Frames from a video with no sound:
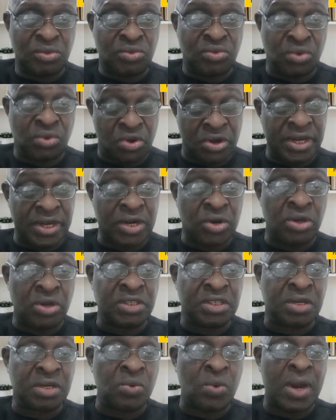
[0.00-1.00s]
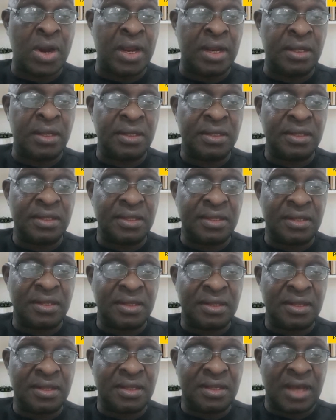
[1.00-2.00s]
to run the country well.
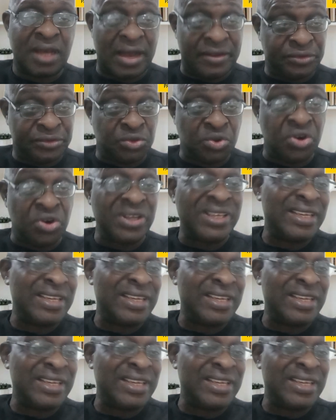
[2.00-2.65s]
After all,